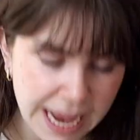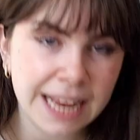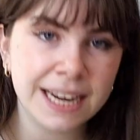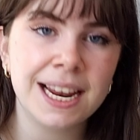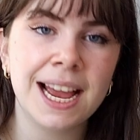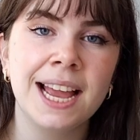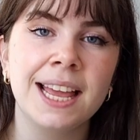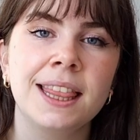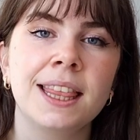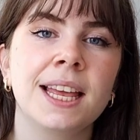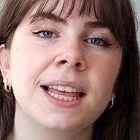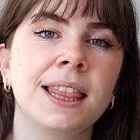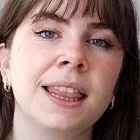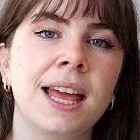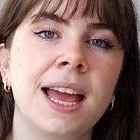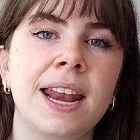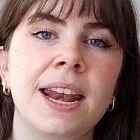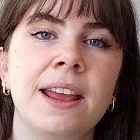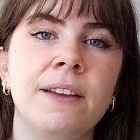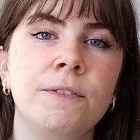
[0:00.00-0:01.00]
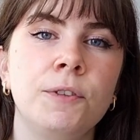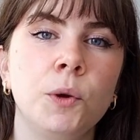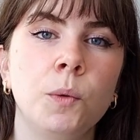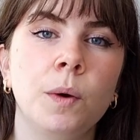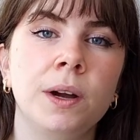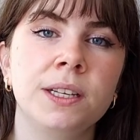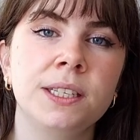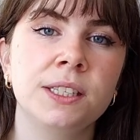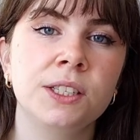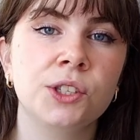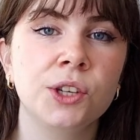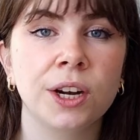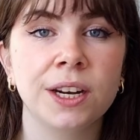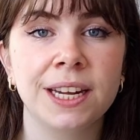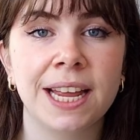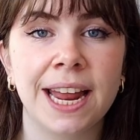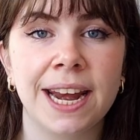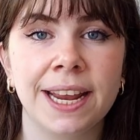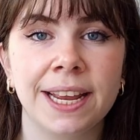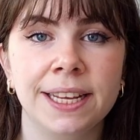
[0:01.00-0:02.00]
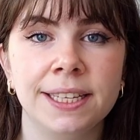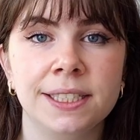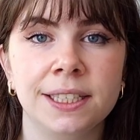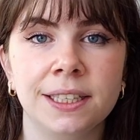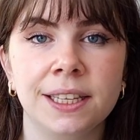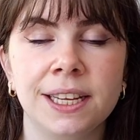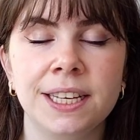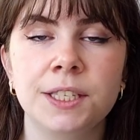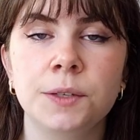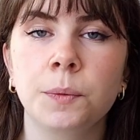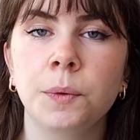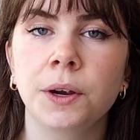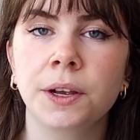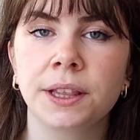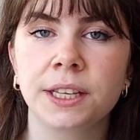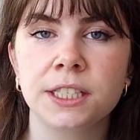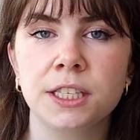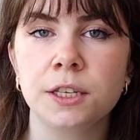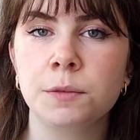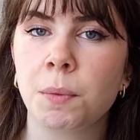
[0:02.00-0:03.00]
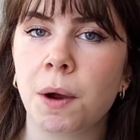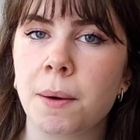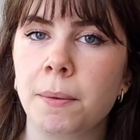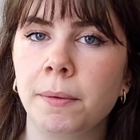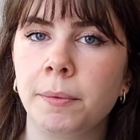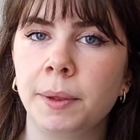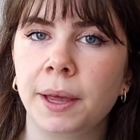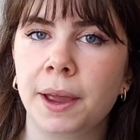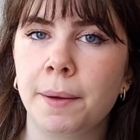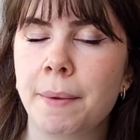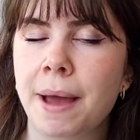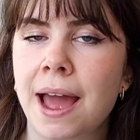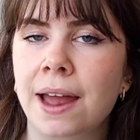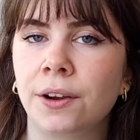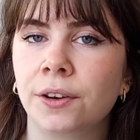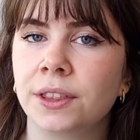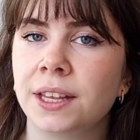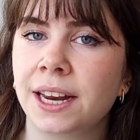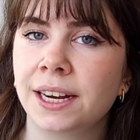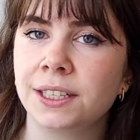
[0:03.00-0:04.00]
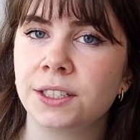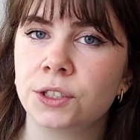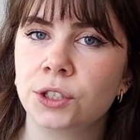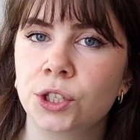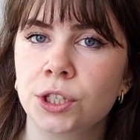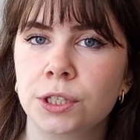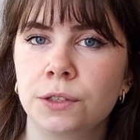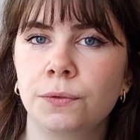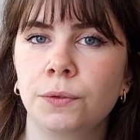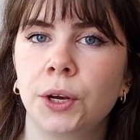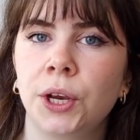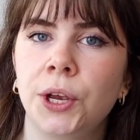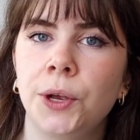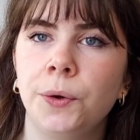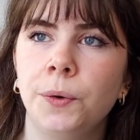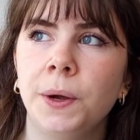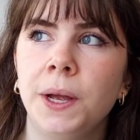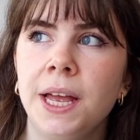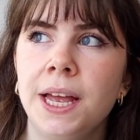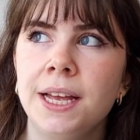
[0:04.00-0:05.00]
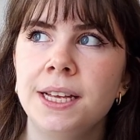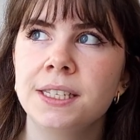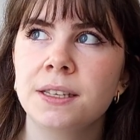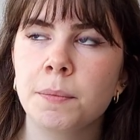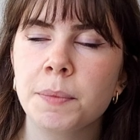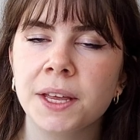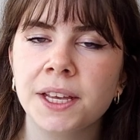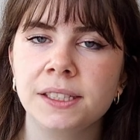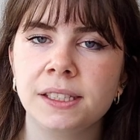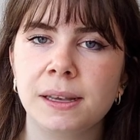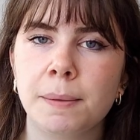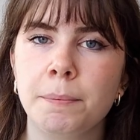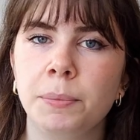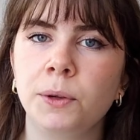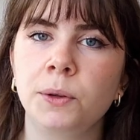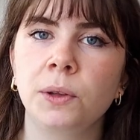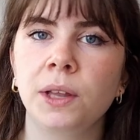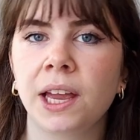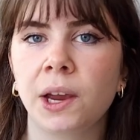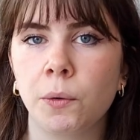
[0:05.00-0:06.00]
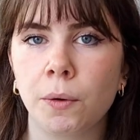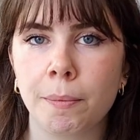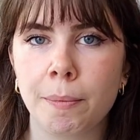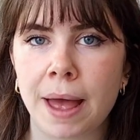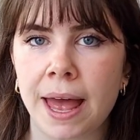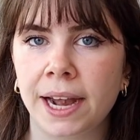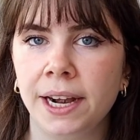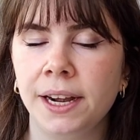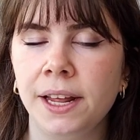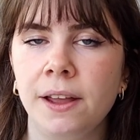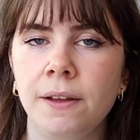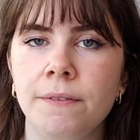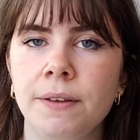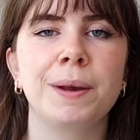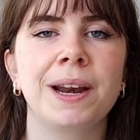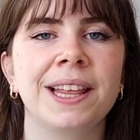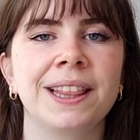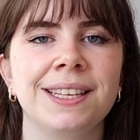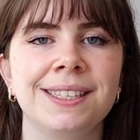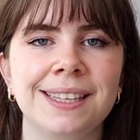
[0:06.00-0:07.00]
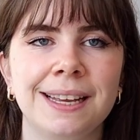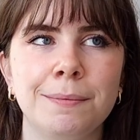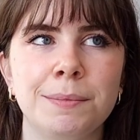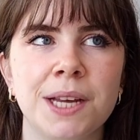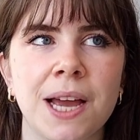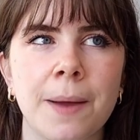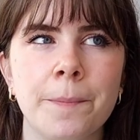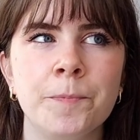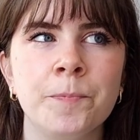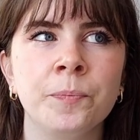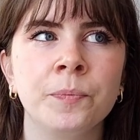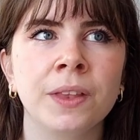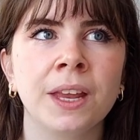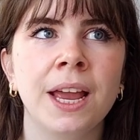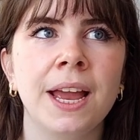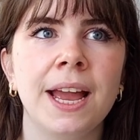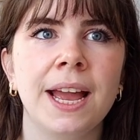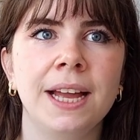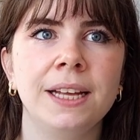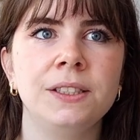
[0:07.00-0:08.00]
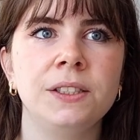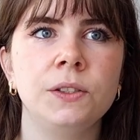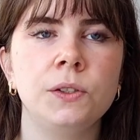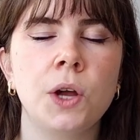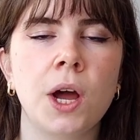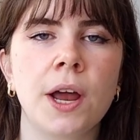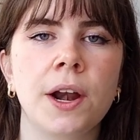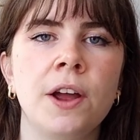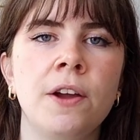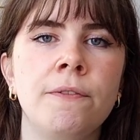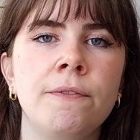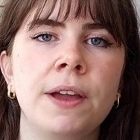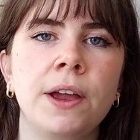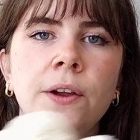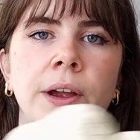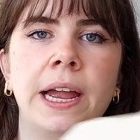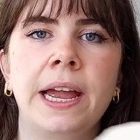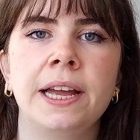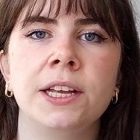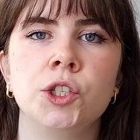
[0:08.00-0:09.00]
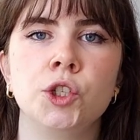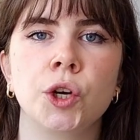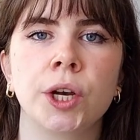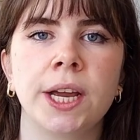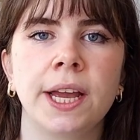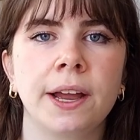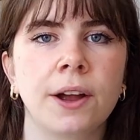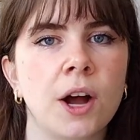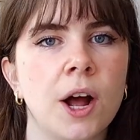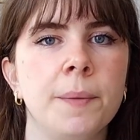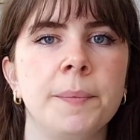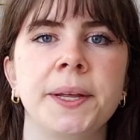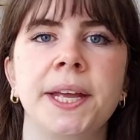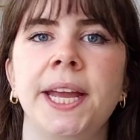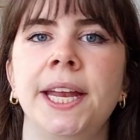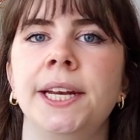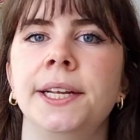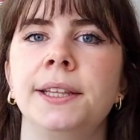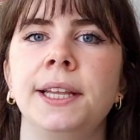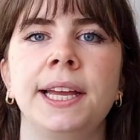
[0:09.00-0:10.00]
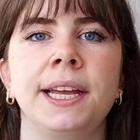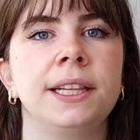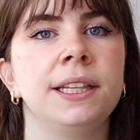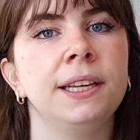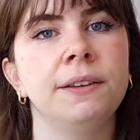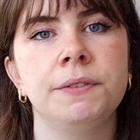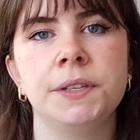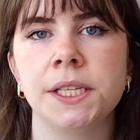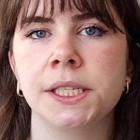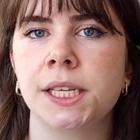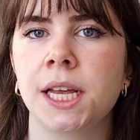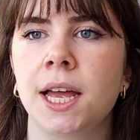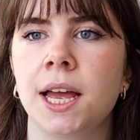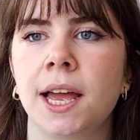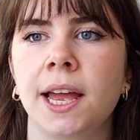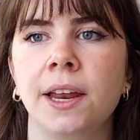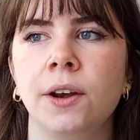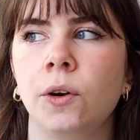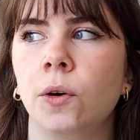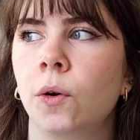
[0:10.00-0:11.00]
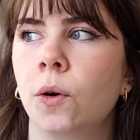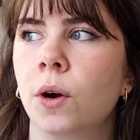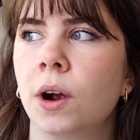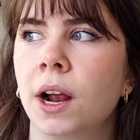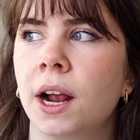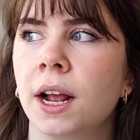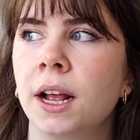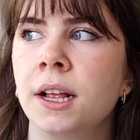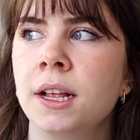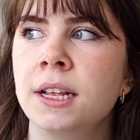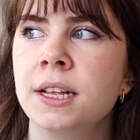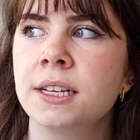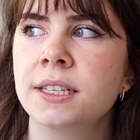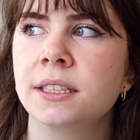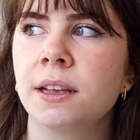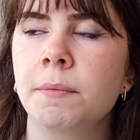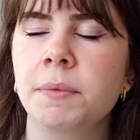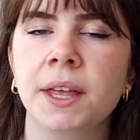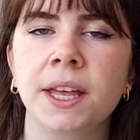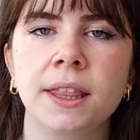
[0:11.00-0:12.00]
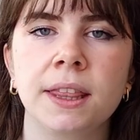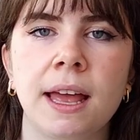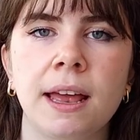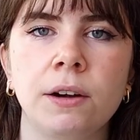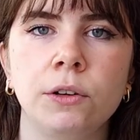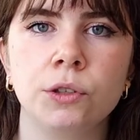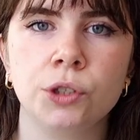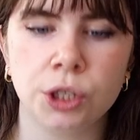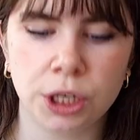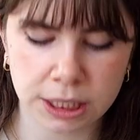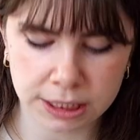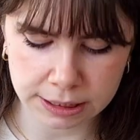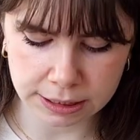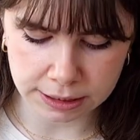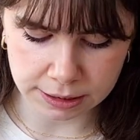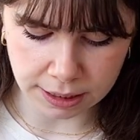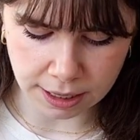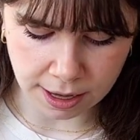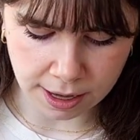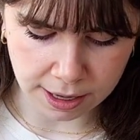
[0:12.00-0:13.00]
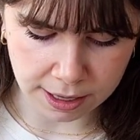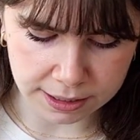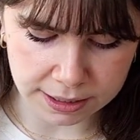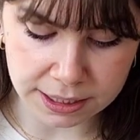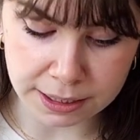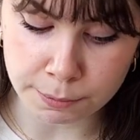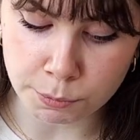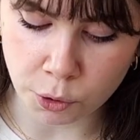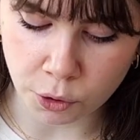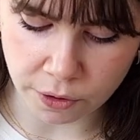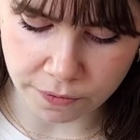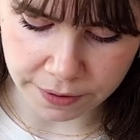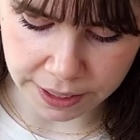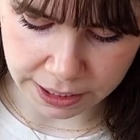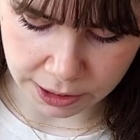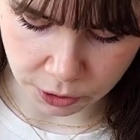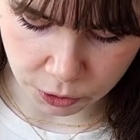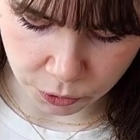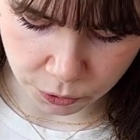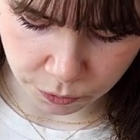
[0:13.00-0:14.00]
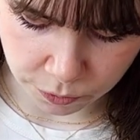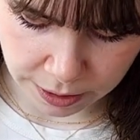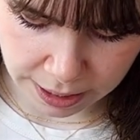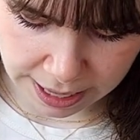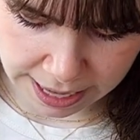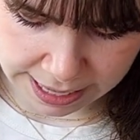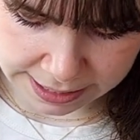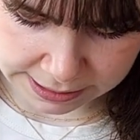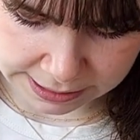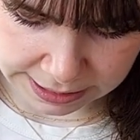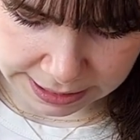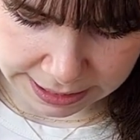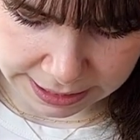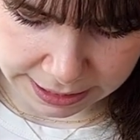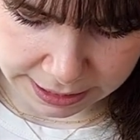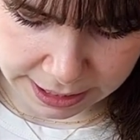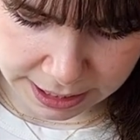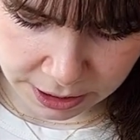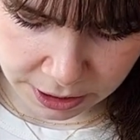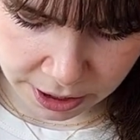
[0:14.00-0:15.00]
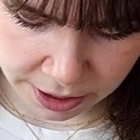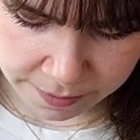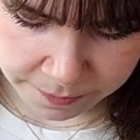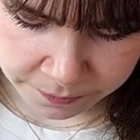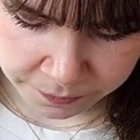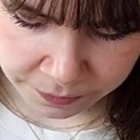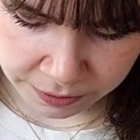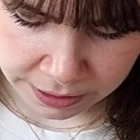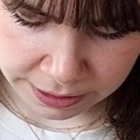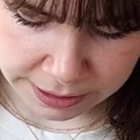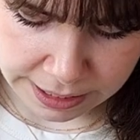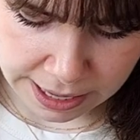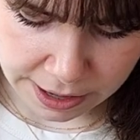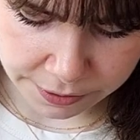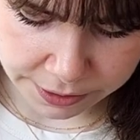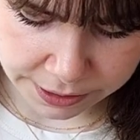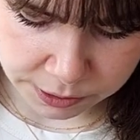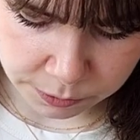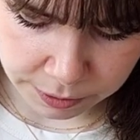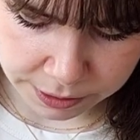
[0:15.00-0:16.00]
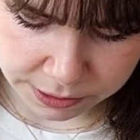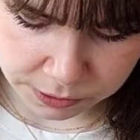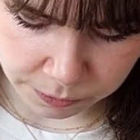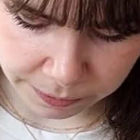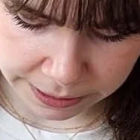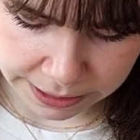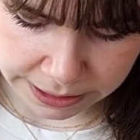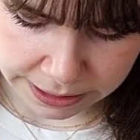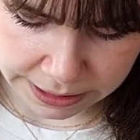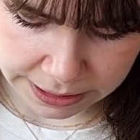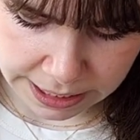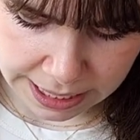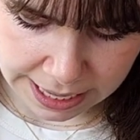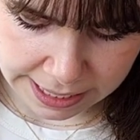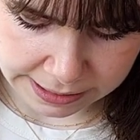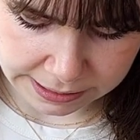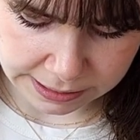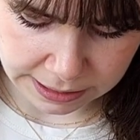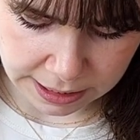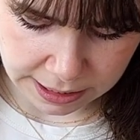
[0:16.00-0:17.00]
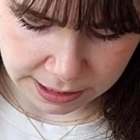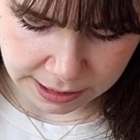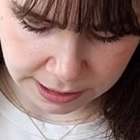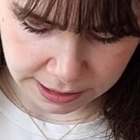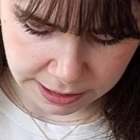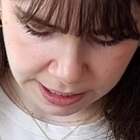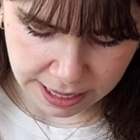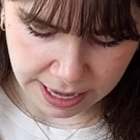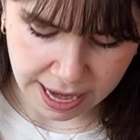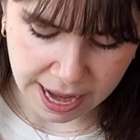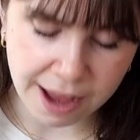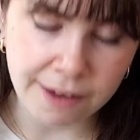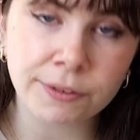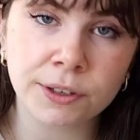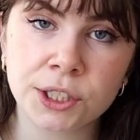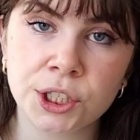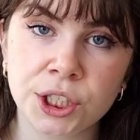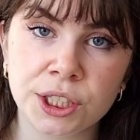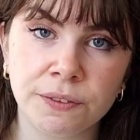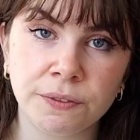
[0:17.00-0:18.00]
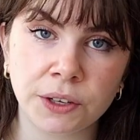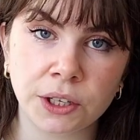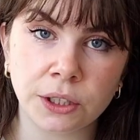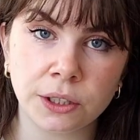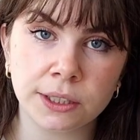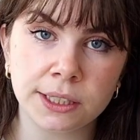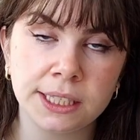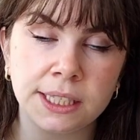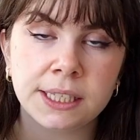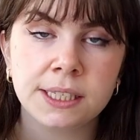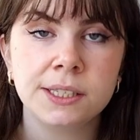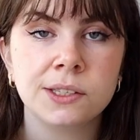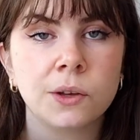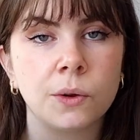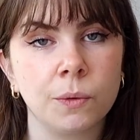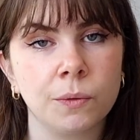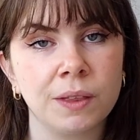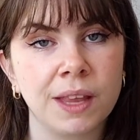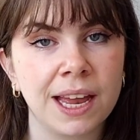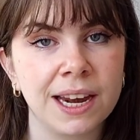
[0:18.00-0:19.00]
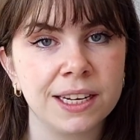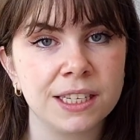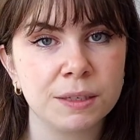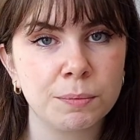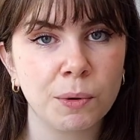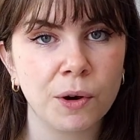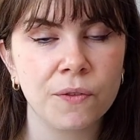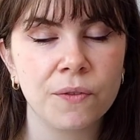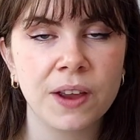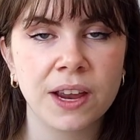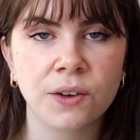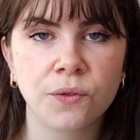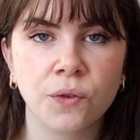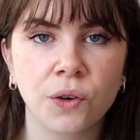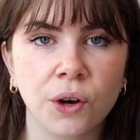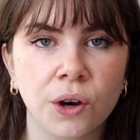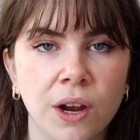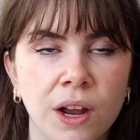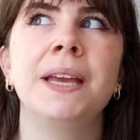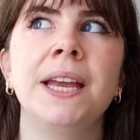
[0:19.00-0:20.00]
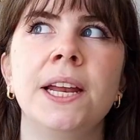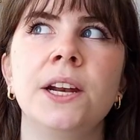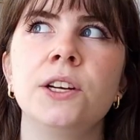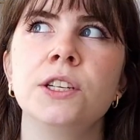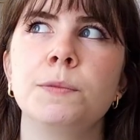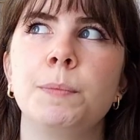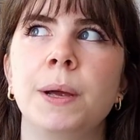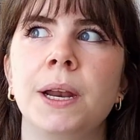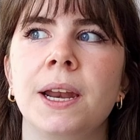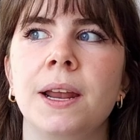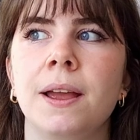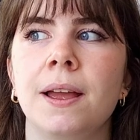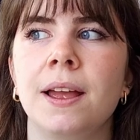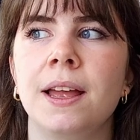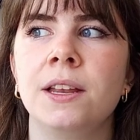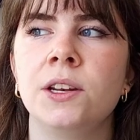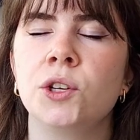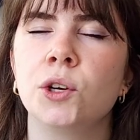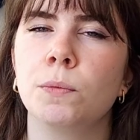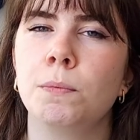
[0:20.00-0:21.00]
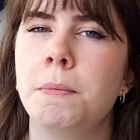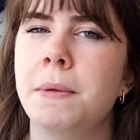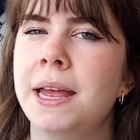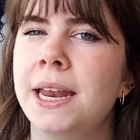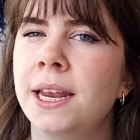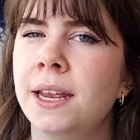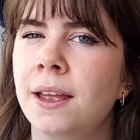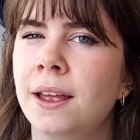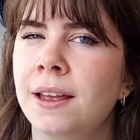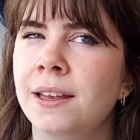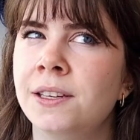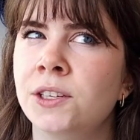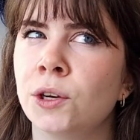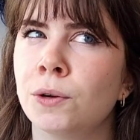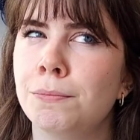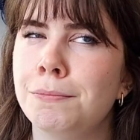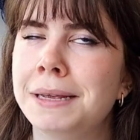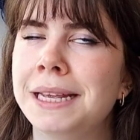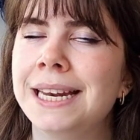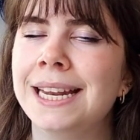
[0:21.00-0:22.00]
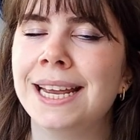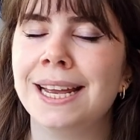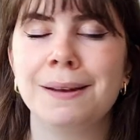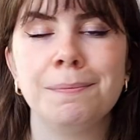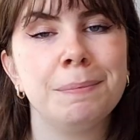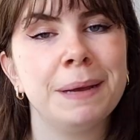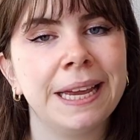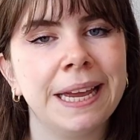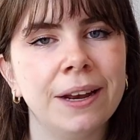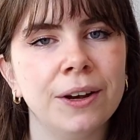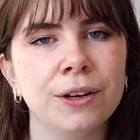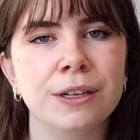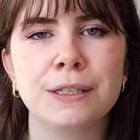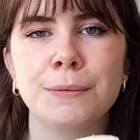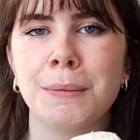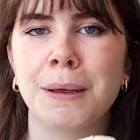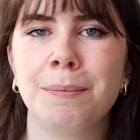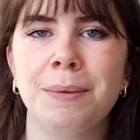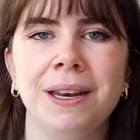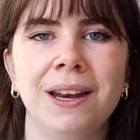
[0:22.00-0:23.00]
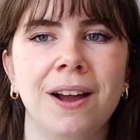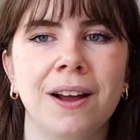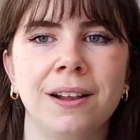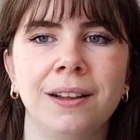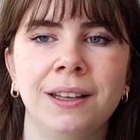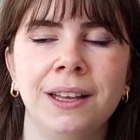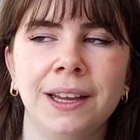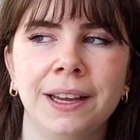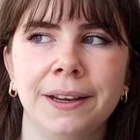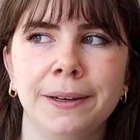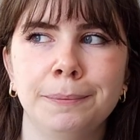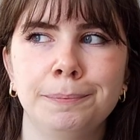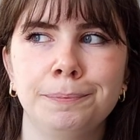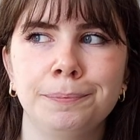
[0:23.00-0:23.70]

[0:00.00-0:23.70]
And I think that if you want to start getting into lace work, this is probably a pattern that is just for you. Something simple, like repetitive, but at the same time, it's not a very intricate, complicated like leaf design or something that'll just demotivate you as a knitter. Now this one is rated as an average difficulty, so that is perfect for beginners, but intermediate beginners, maybe not like